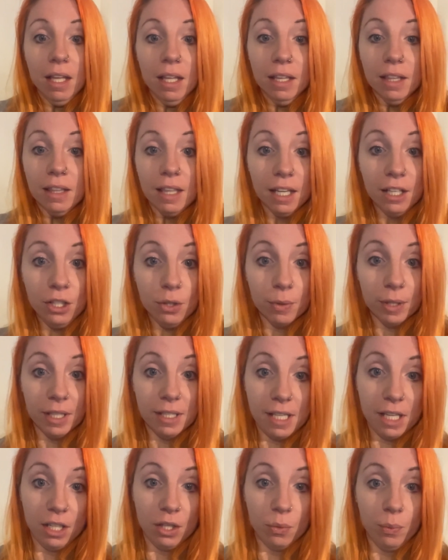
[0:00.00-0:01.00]
Then you want to
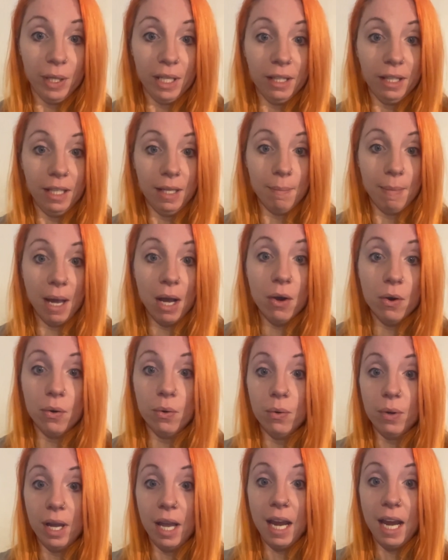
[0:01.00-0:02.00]
take your weekly
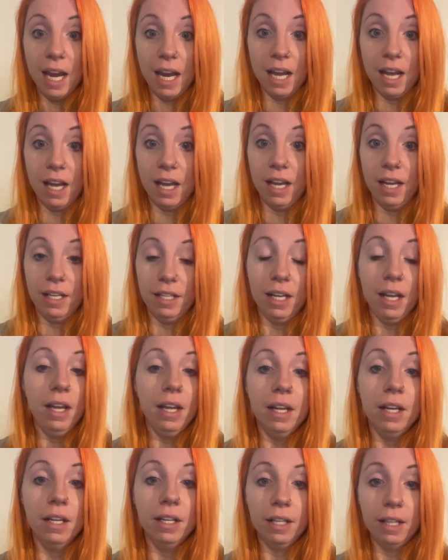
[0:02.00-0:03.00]
amount and
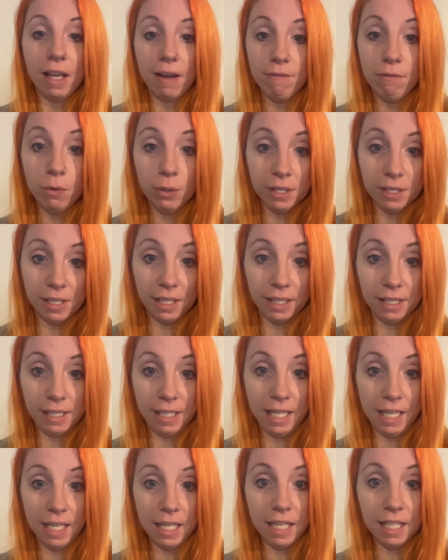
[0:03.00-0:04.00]
that
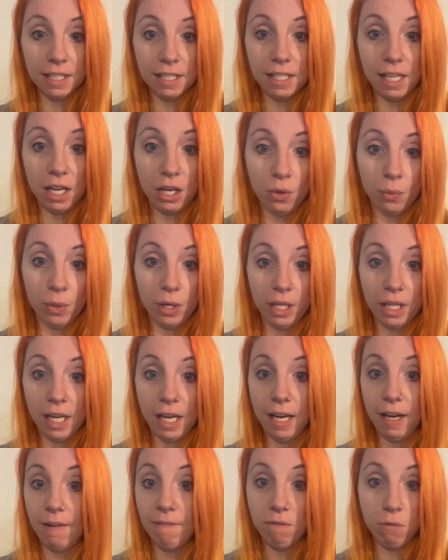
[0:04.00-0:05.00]
416 and say you're
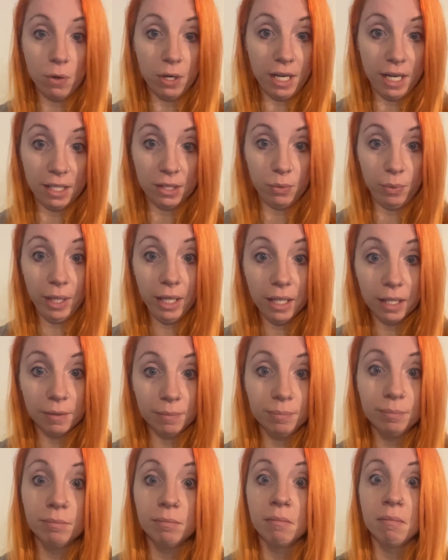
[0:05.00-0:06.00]
working 4 days a week,
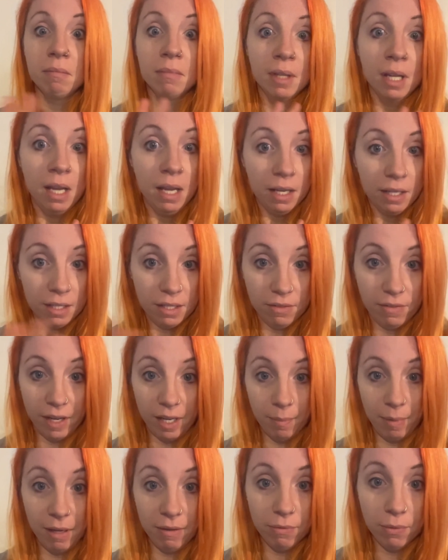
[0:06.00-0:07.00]
divided
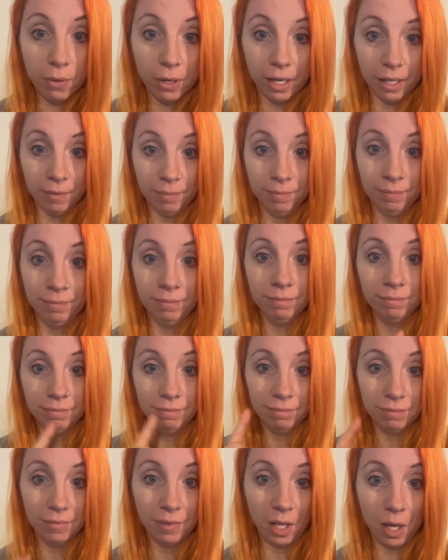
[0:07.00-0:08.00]
by 4.
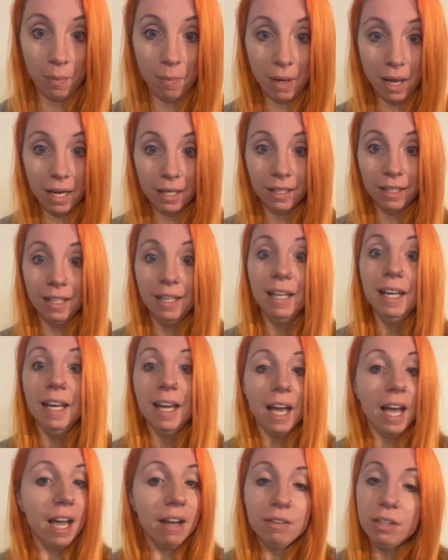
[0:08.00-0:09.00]
Come back.
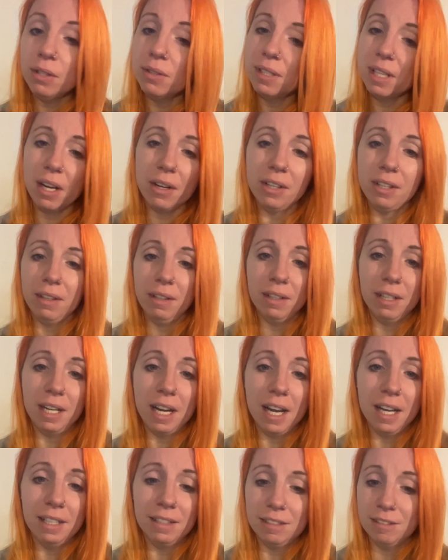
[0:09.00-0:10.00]
I have to use the calculator,
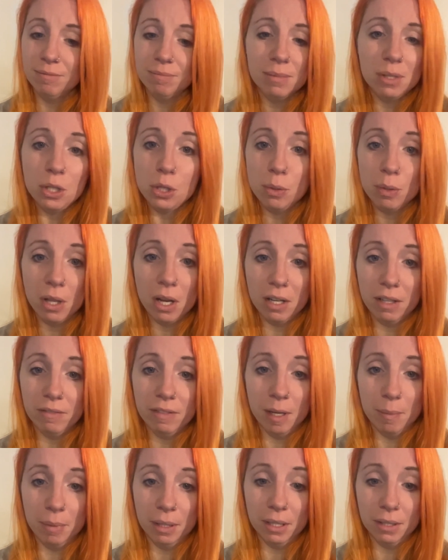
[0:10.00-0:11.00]
guys. Too long of
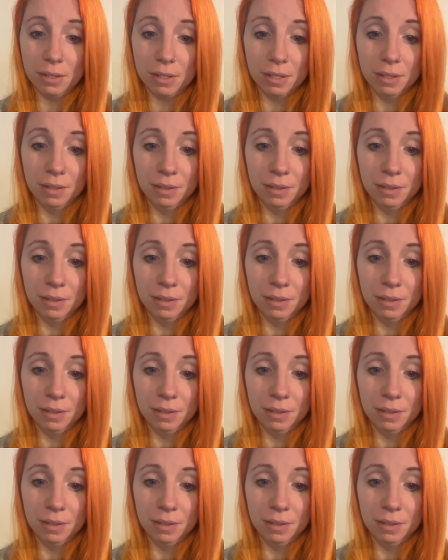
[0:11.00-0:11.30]
numbers.